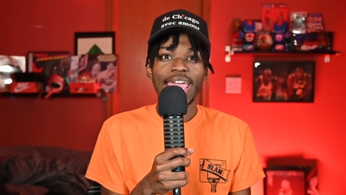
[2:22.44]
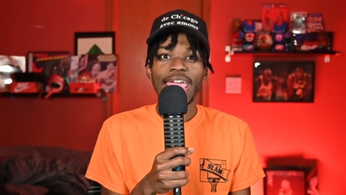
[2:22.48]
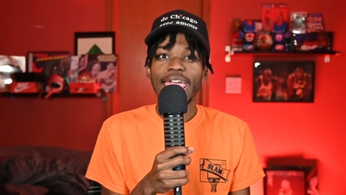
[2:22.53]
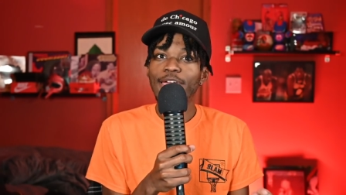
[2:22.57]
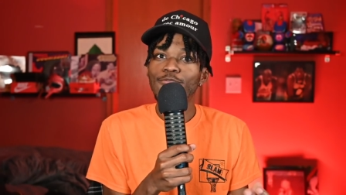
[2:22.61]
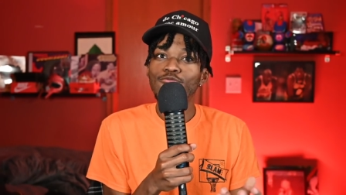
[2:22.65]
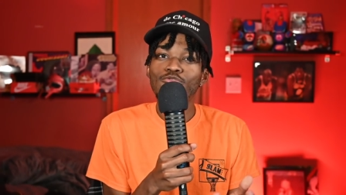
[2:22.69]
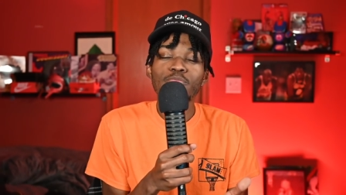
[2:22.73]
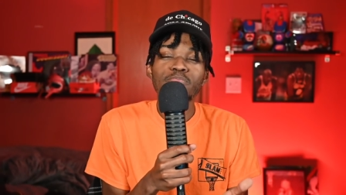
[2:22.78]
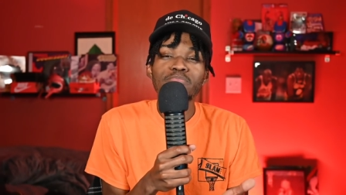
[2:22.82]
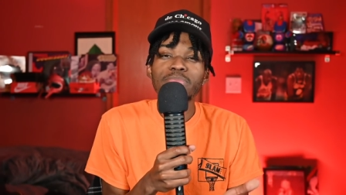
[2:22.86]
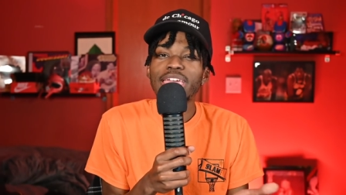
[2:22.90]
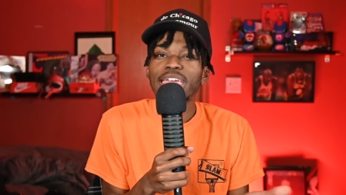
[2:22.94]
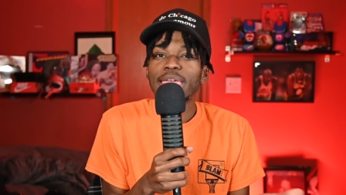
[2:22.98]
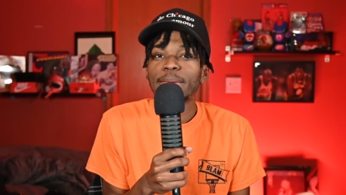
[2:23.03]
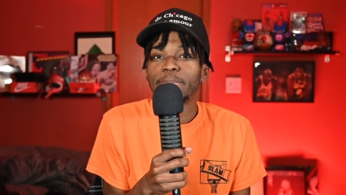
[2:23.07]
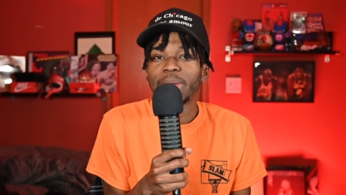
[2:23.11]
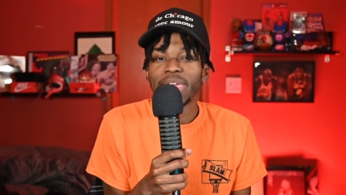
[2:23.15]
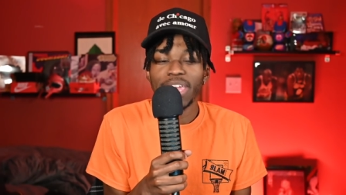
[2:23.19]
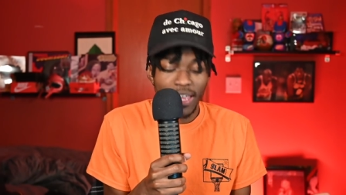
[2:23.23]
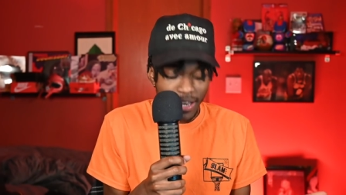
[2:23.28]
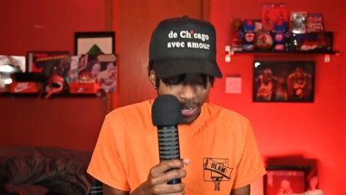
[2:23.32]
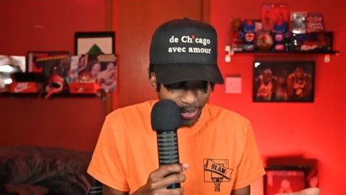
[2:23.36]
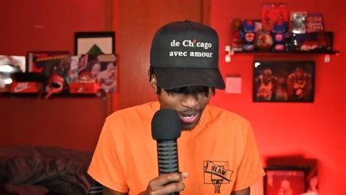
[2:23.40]
And with me
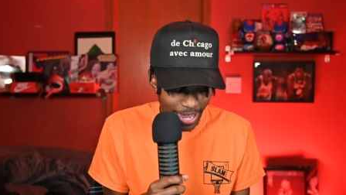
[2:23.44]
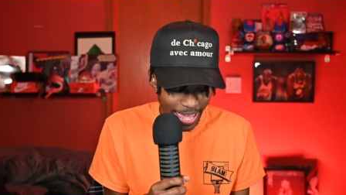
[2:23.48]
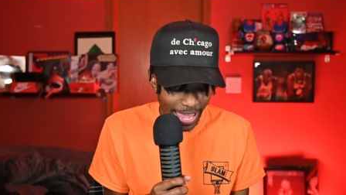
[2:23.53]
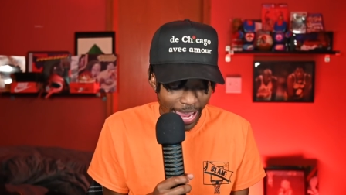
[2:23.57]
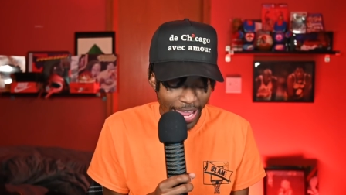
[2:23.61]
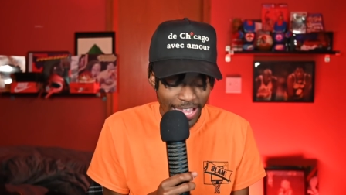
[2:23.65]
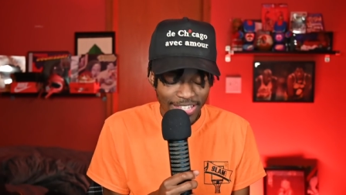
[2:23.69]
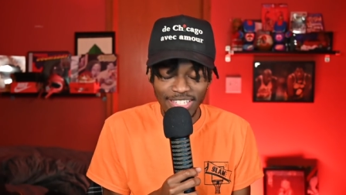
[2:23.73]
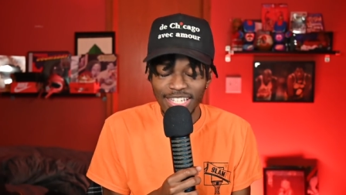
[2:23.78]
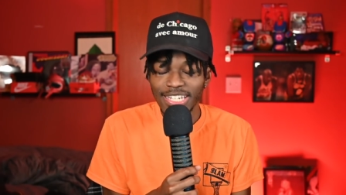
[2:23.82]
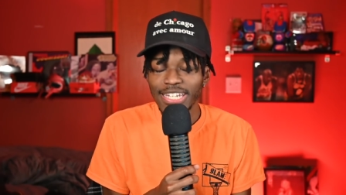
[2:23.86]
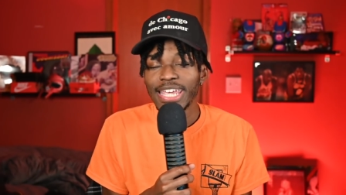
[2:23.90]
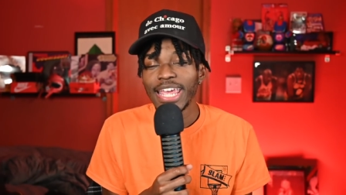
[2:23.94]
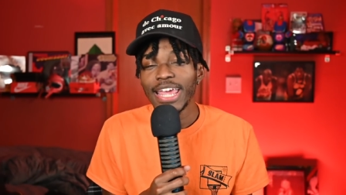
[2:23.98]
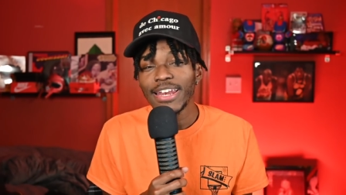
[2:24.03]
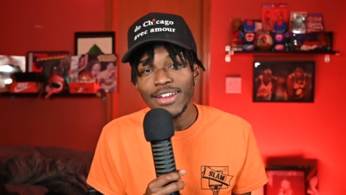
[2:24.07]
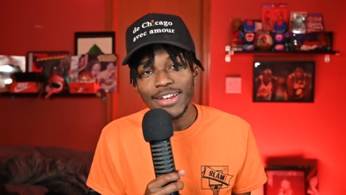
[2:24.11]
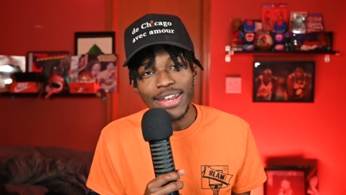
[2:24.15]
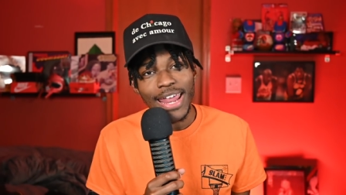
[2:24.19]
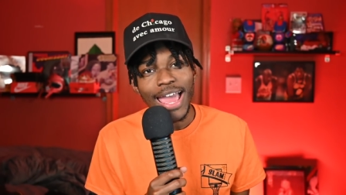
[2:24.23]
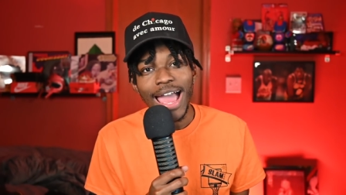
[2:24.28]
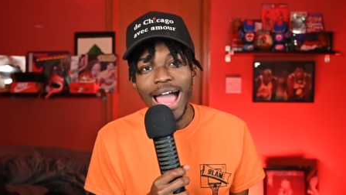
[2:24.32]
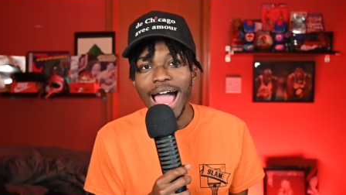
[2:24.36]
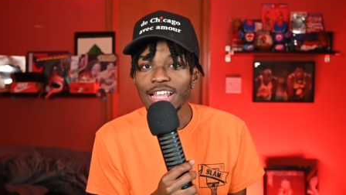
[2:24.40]
being in the age of the
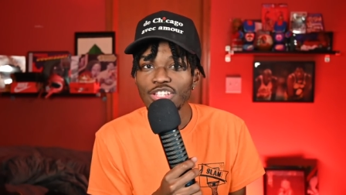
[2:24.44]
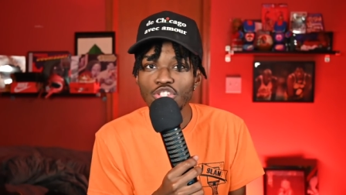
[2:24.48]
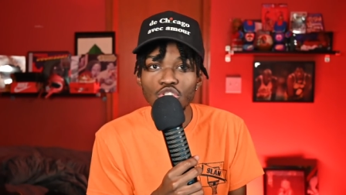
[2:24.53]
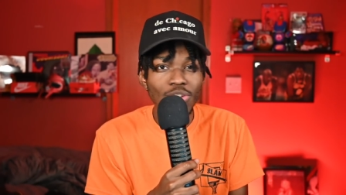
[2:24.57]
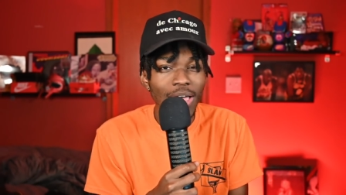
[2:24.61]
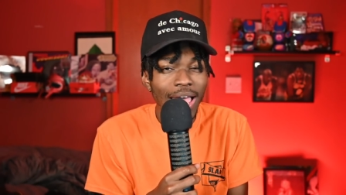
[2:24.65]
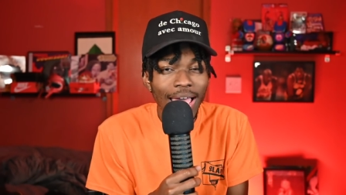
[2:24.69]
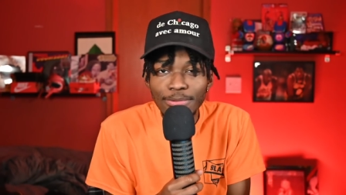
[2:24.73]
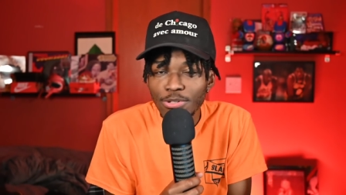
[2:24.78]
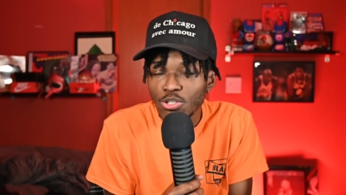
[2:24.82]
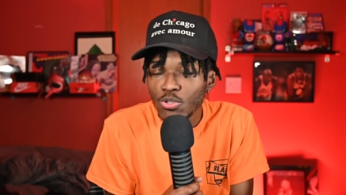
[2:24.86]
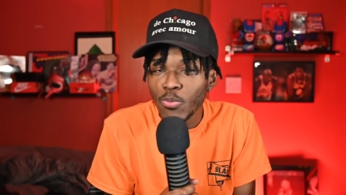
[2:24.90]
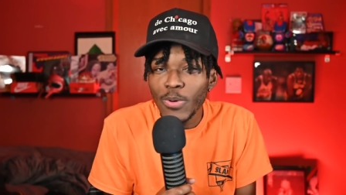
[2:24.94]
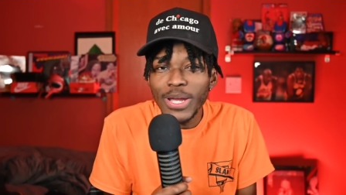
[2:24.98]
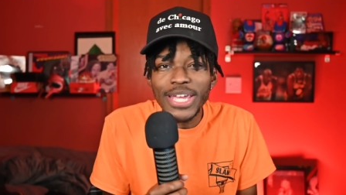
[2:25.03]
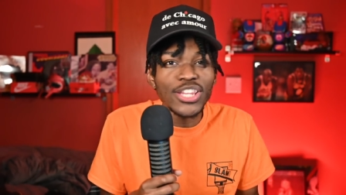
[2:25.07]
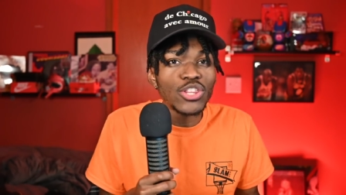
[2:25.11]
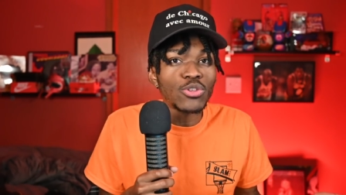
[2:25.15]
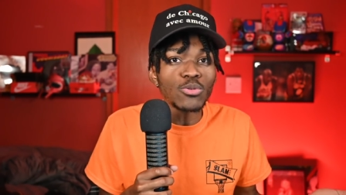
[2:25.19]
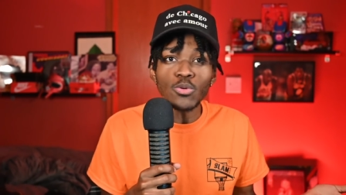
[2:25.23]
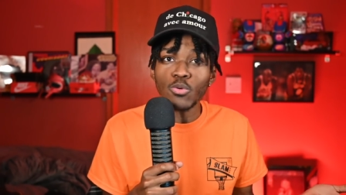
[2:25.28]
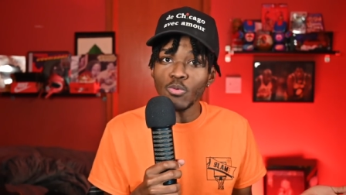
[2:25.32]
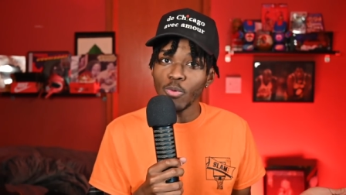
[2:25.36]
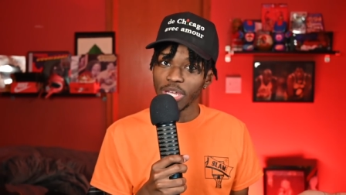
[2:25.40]
internet, I, tweet
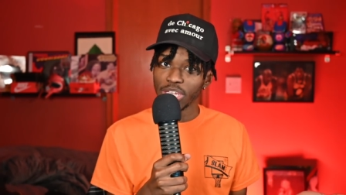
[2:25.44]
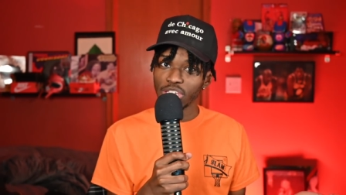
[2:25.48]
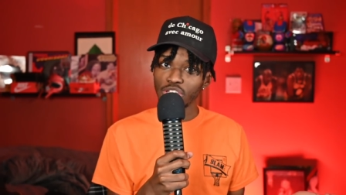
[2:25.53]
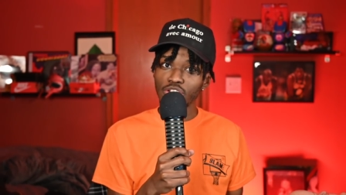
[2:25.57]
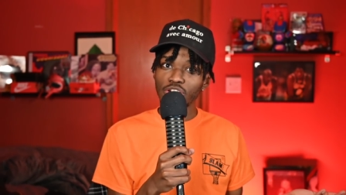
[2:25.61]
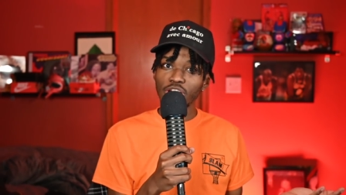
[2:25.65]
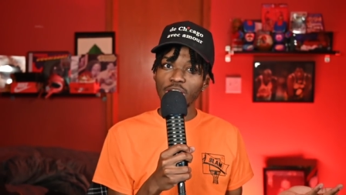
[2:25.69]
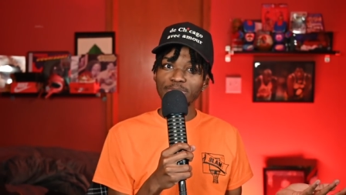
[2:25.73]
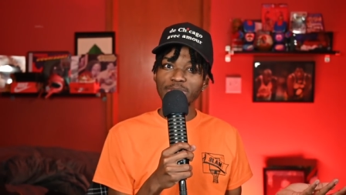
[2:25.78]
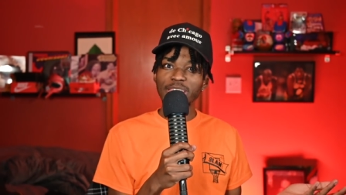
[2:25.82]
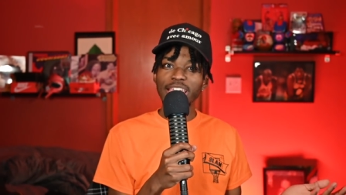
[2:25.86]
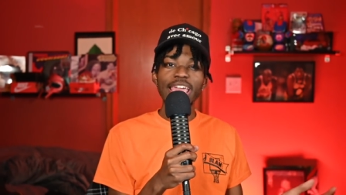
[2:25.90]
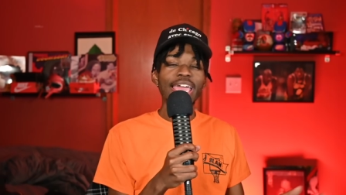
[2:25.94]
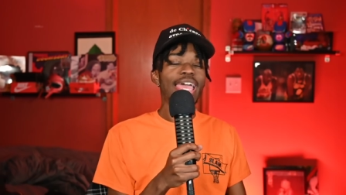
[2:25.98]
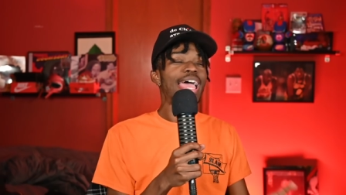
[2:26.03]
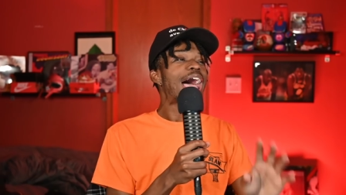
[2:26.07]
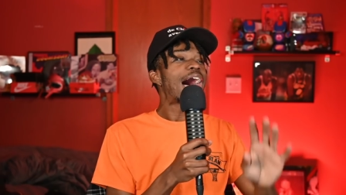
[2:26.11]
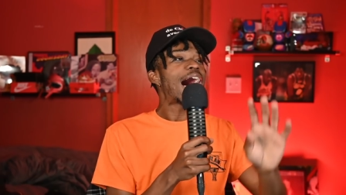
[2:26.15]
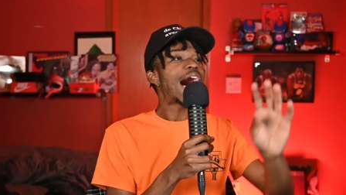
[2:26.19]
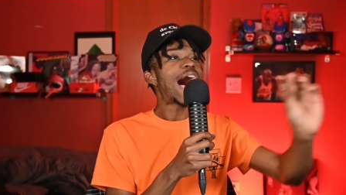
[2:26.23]
through it. You know what I'm saying?